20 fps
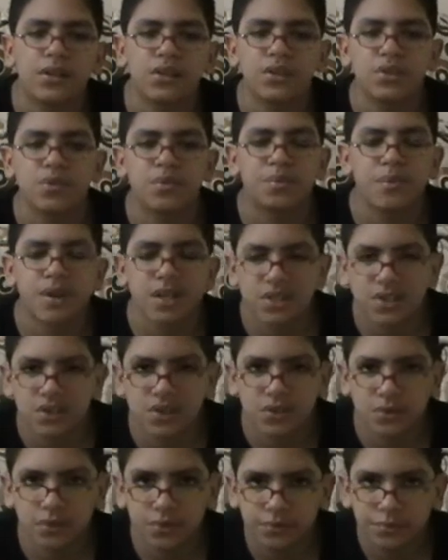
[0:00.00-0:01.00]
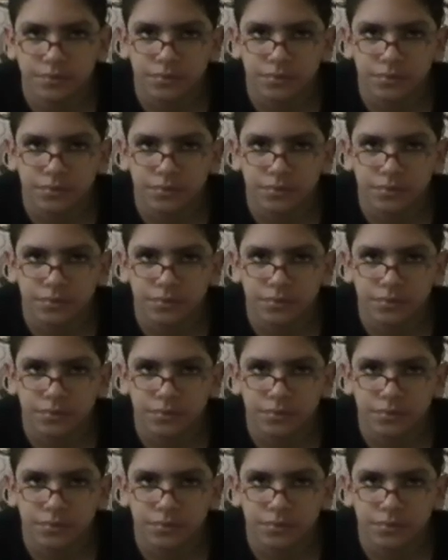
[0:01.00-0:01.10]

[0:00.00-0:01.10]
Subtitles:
You must to.